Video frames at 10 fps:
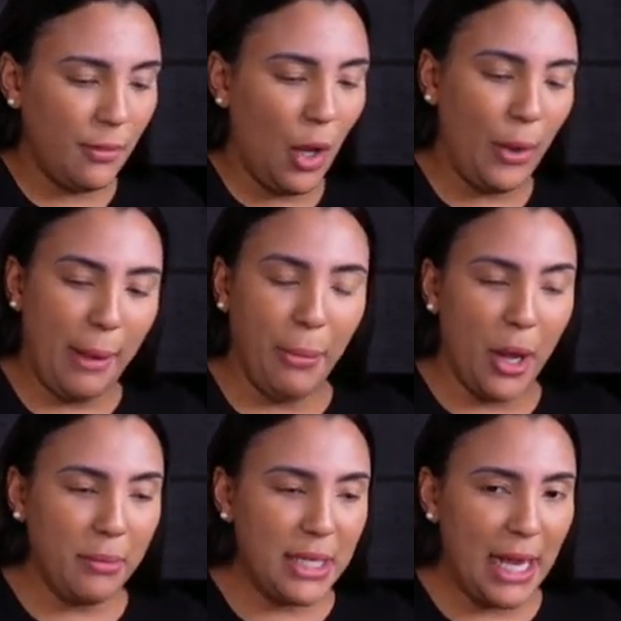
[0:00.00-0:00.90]
Okay,
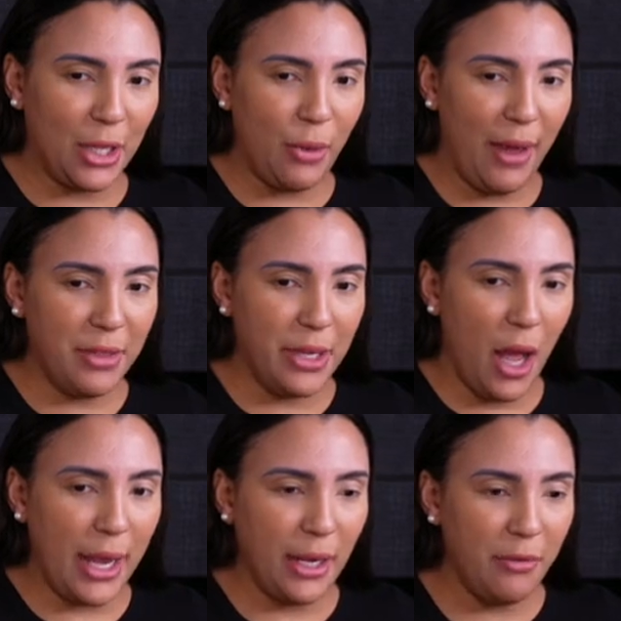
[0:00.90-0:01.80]
bottom of the deck, you have the
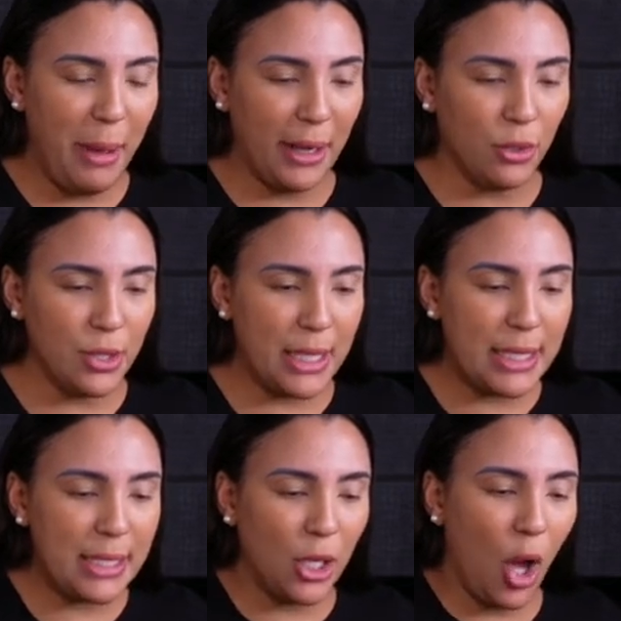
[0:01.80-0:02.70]
Nine of Pentacles.
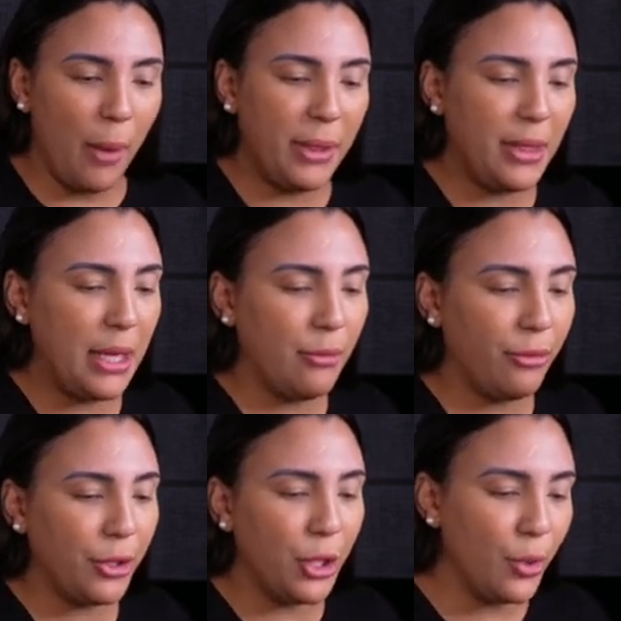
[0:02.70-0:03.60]
This is a common theme
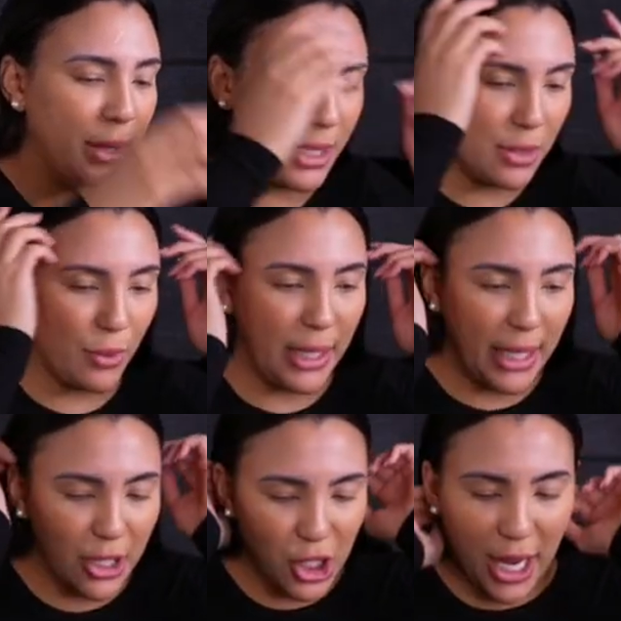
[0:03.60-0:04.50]
for you in this
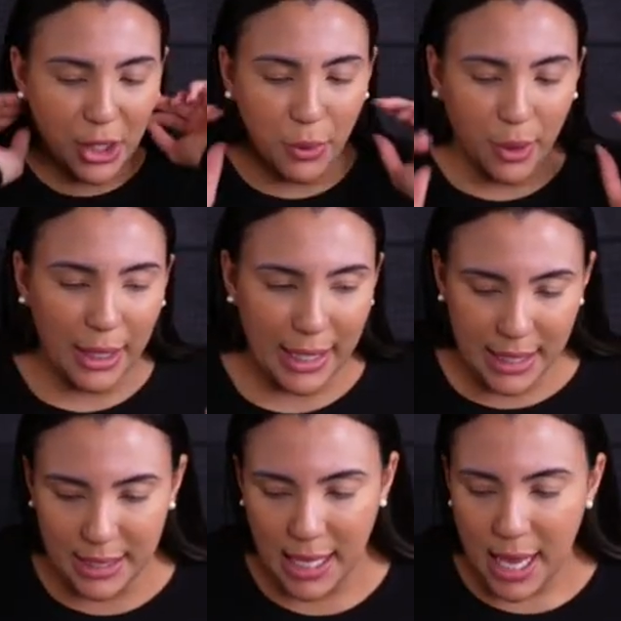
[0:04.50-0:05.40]
reading in January,
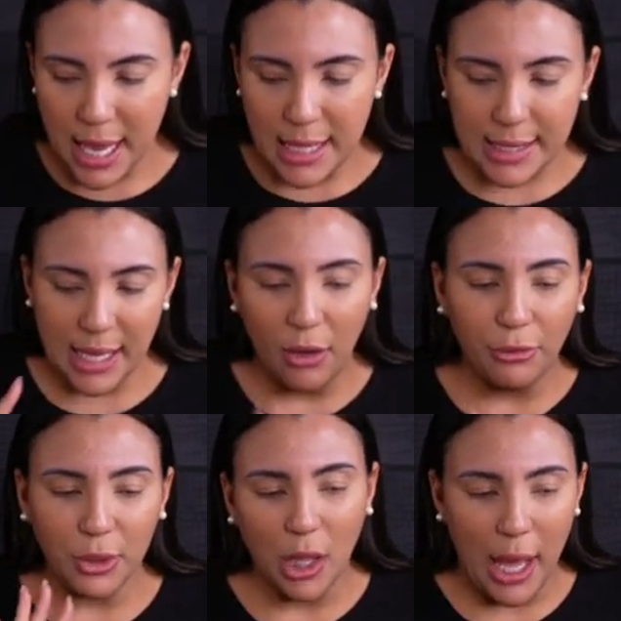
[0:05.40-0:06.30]
is
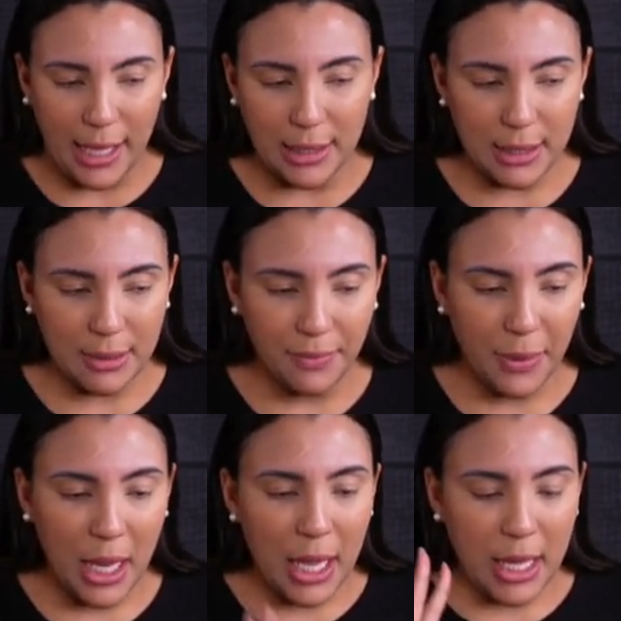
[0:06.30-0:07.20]
self-reliance.
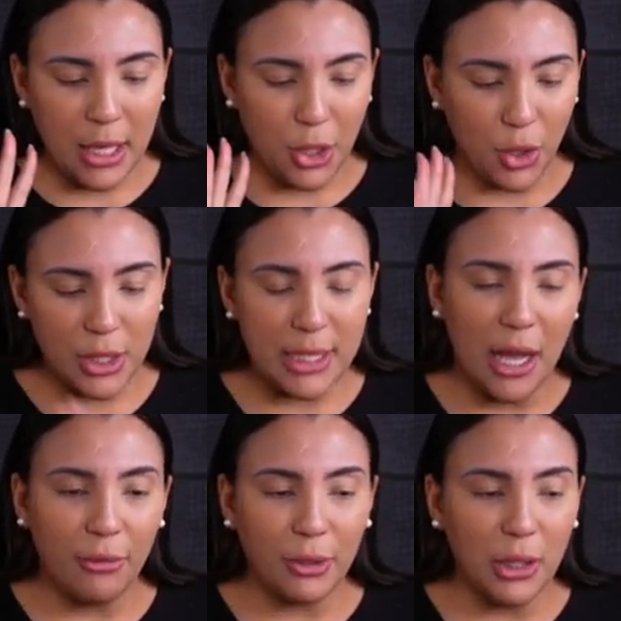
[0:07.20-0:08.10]
Your
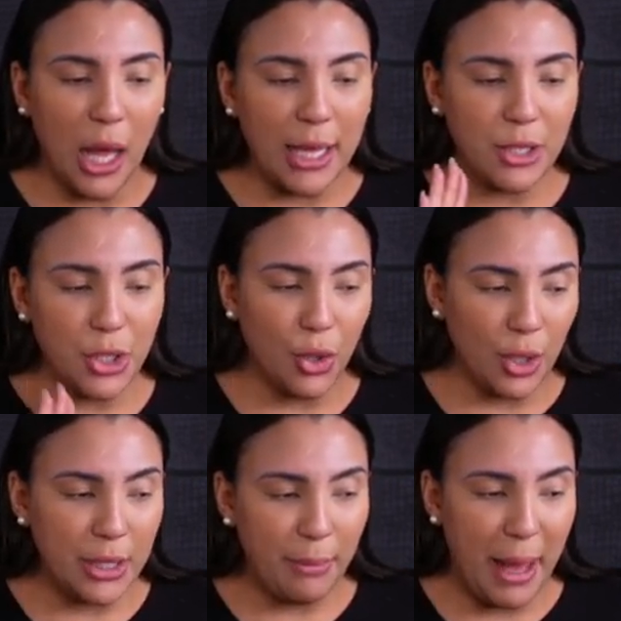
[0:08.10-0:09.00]
self-reliance,
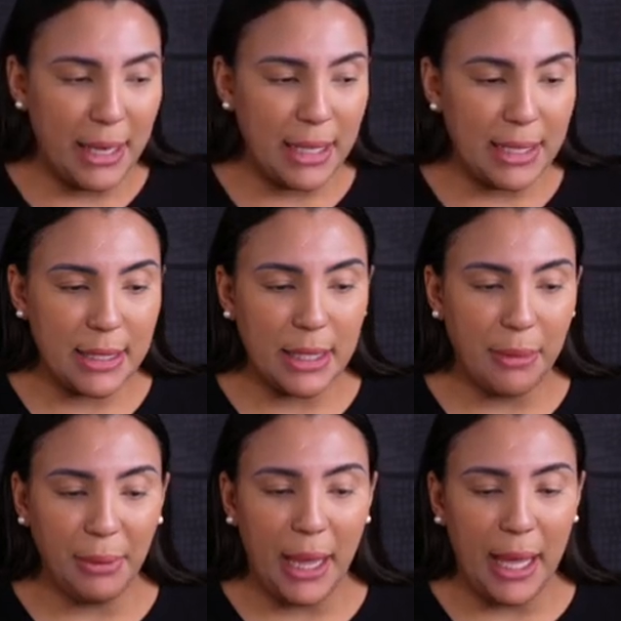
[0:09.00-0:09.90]
your independence is
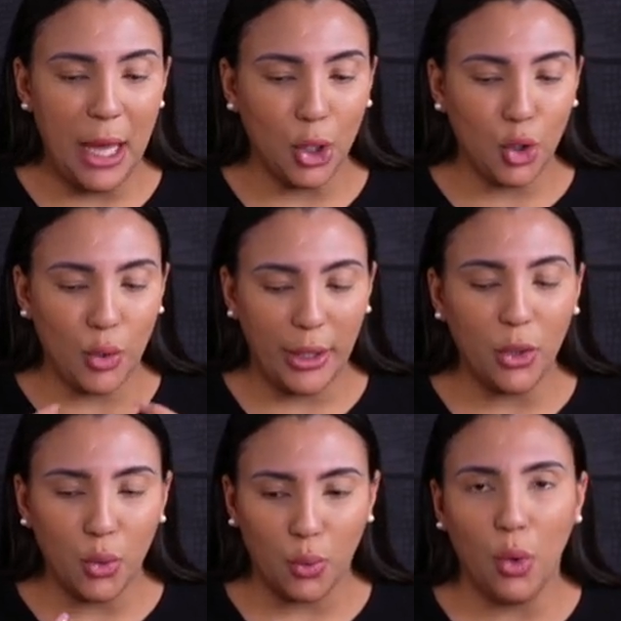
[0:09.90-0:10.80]
going to play a
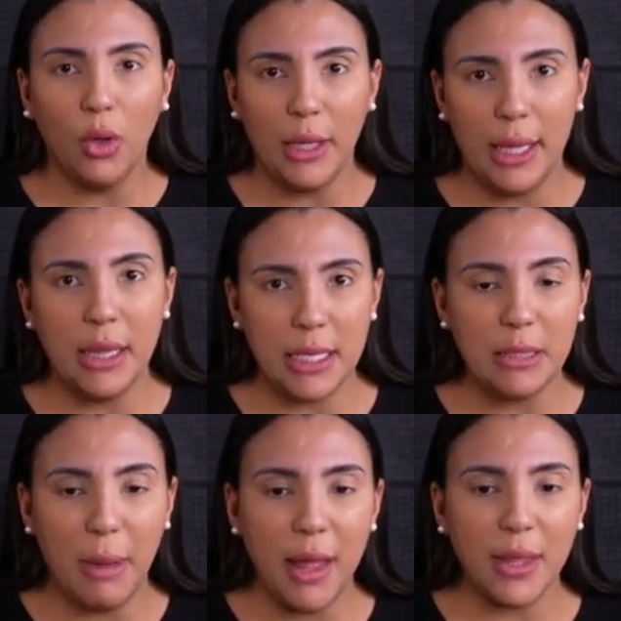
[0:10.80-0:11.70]
critical role in
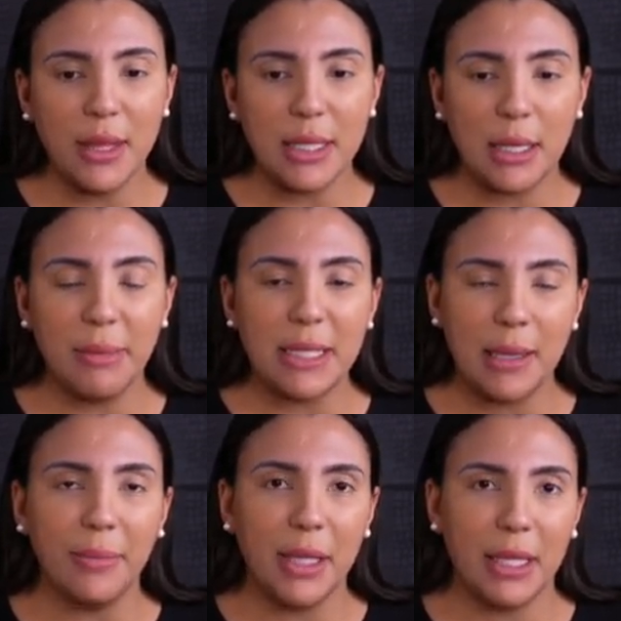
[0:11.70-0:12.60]
this month. And this could be
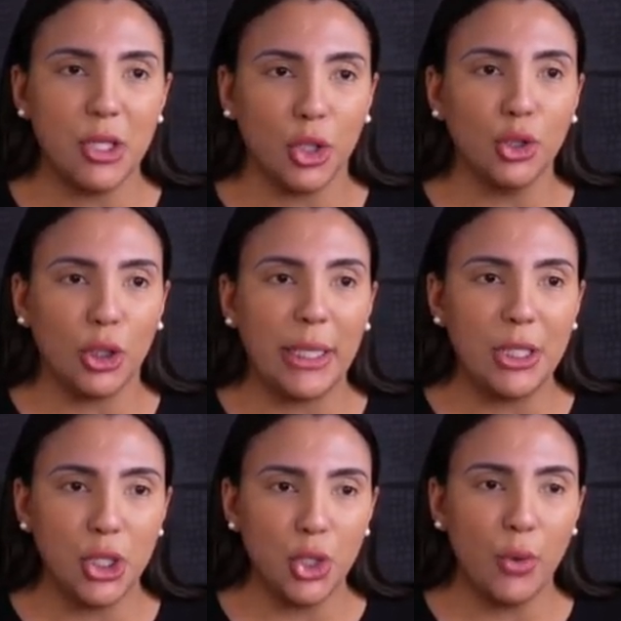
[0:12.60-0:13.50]
something that you're
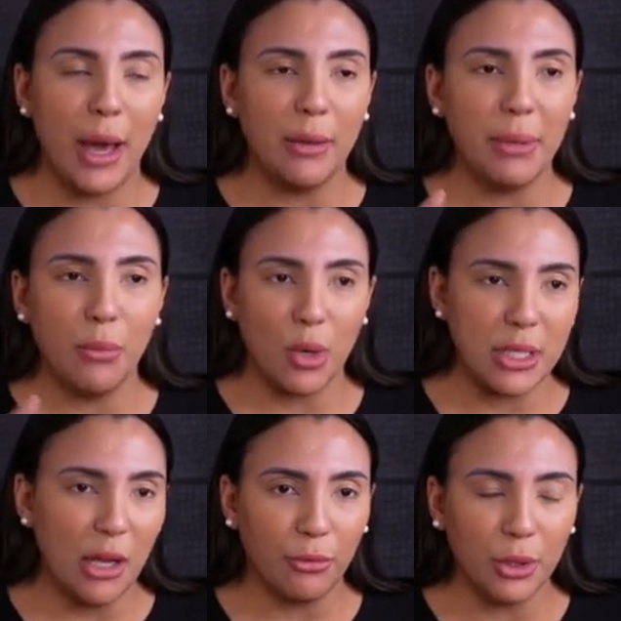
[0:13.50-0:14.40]
learning to do, how to be more
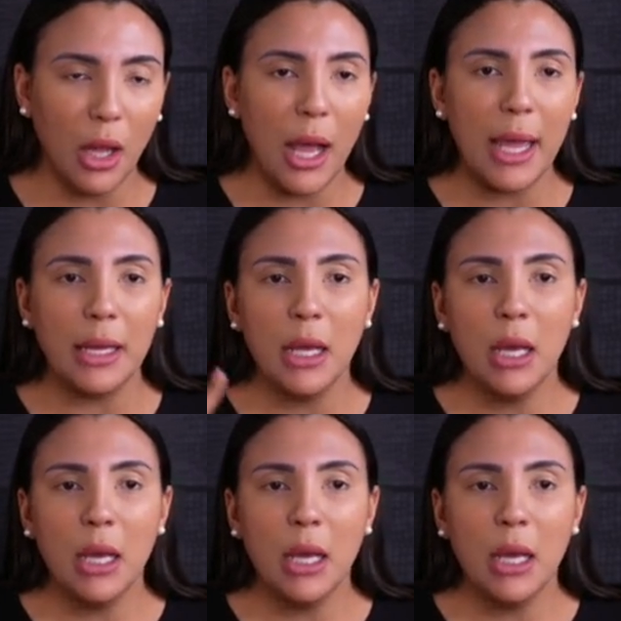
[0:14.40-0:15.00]
self-reliant,